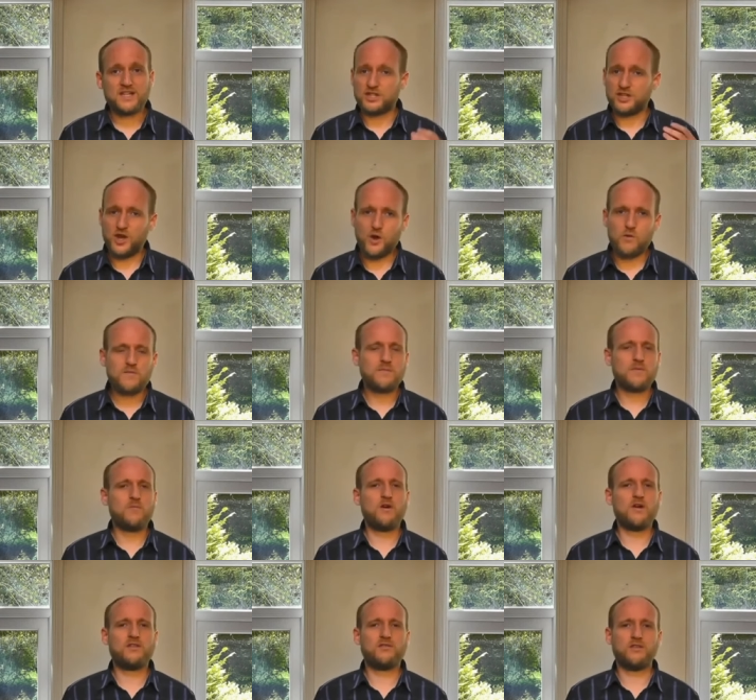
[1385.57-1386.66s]
As you know, we've been
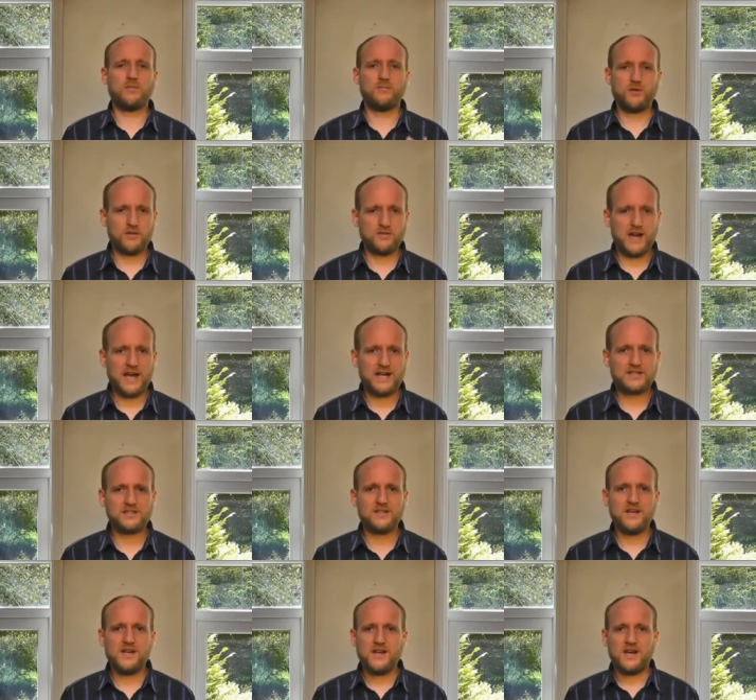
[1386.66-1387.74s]
working through the book of
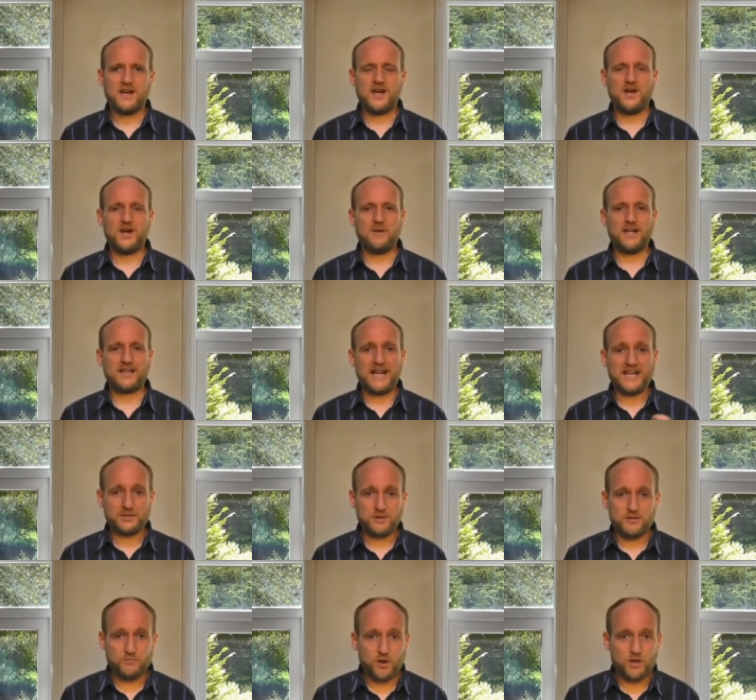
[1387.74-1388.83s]
Acts, um, and
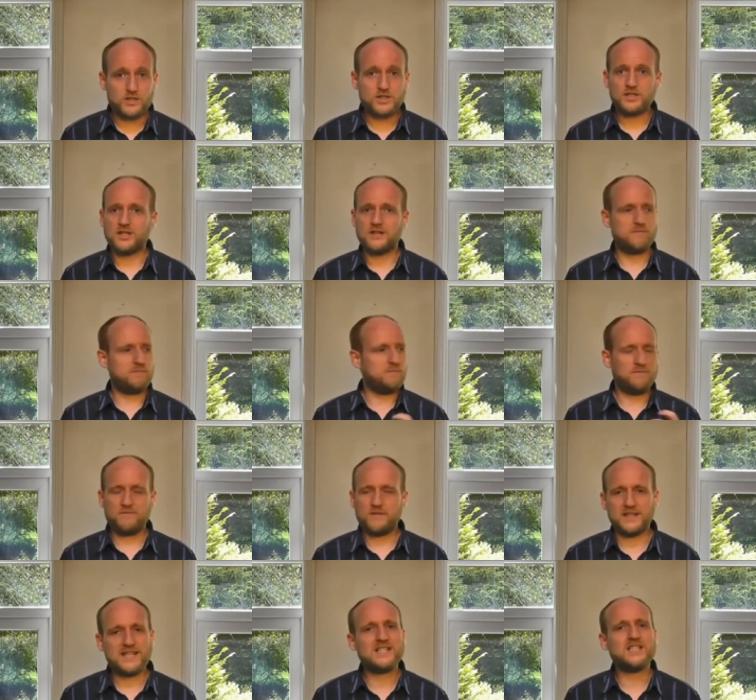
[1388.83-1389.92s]
last week Roger did a
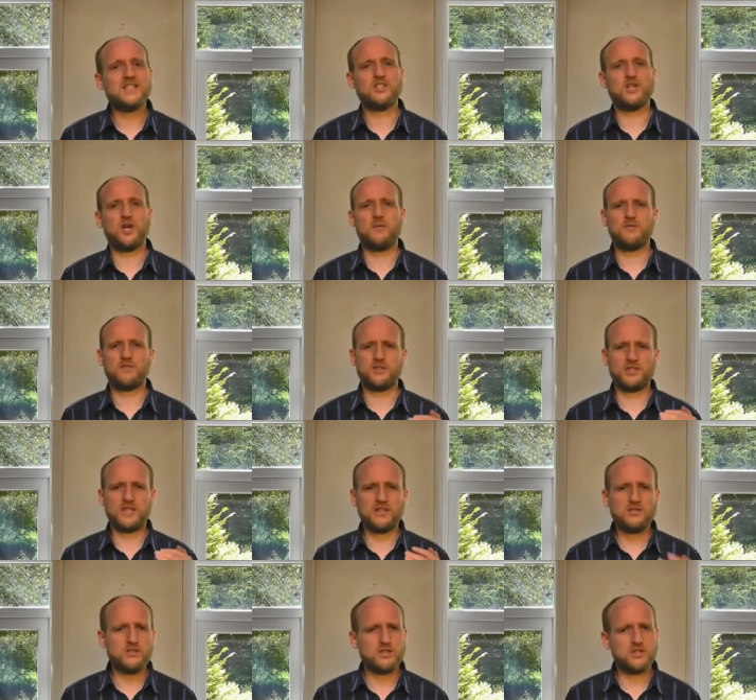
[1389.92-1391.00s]
fantastic job of
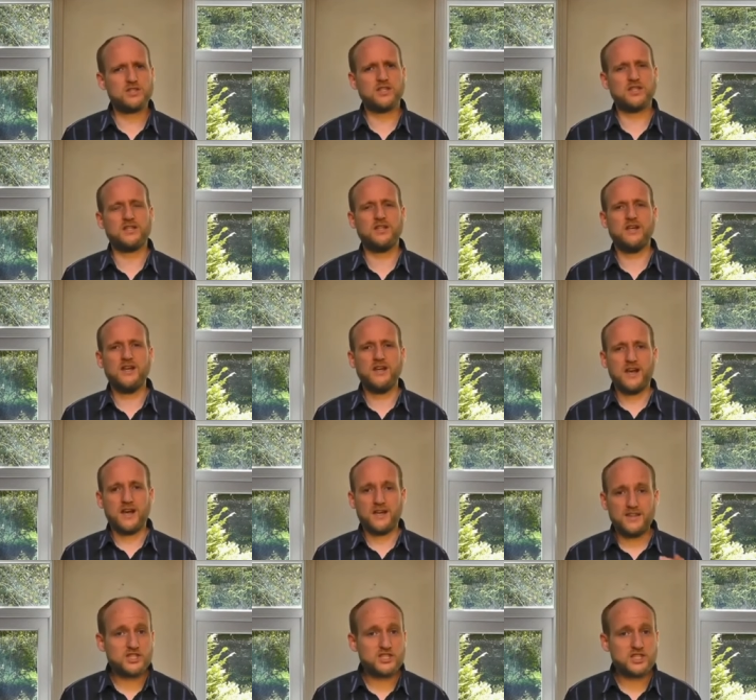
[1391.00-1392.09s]
just introducing
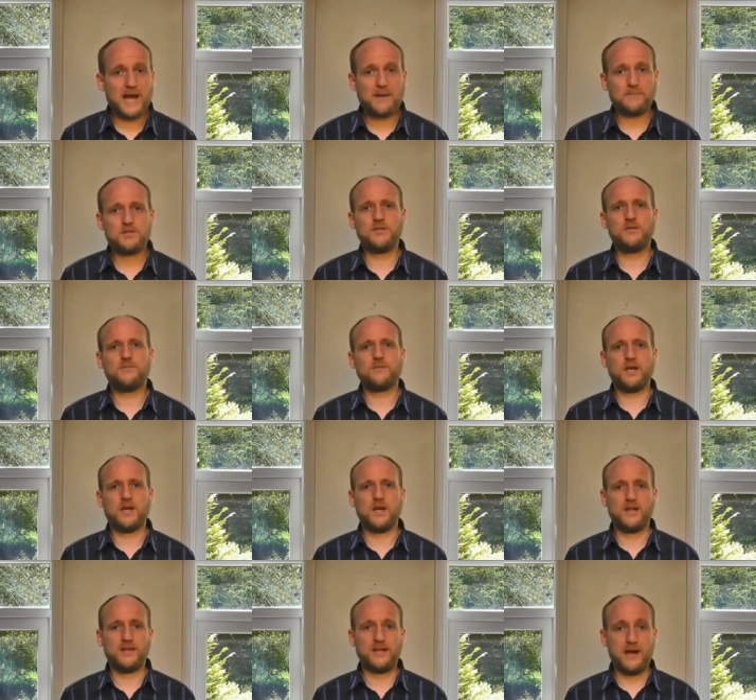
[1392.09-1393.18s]
uh, this chapter.
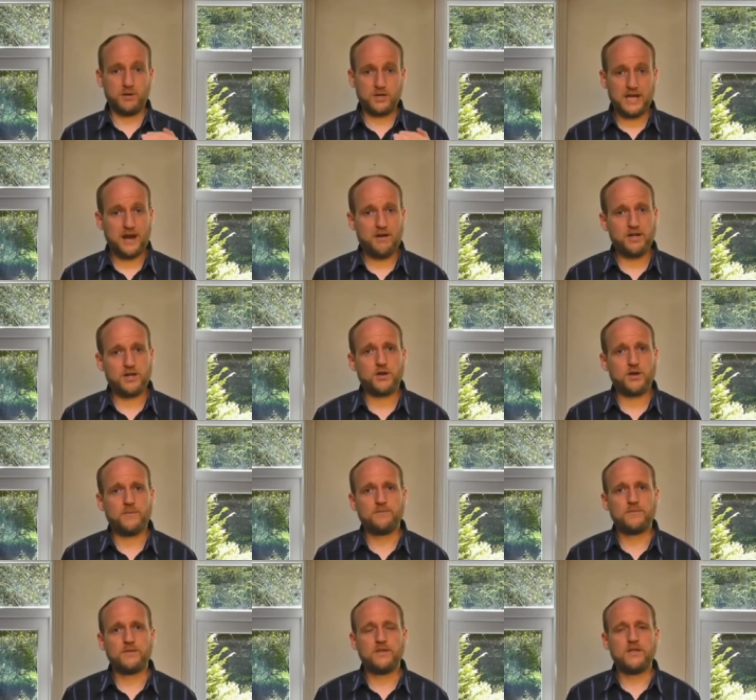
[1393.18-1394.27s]
now we're carrying
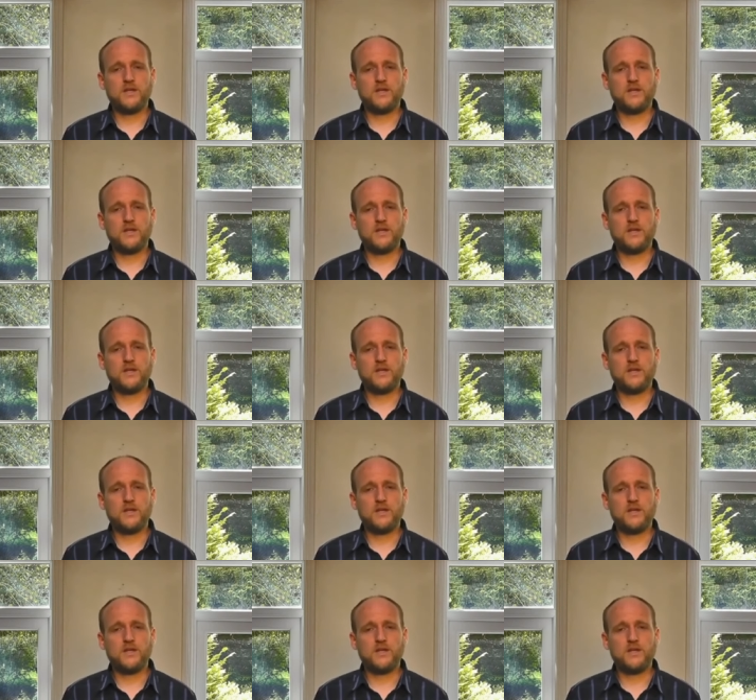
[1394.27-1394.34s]
on.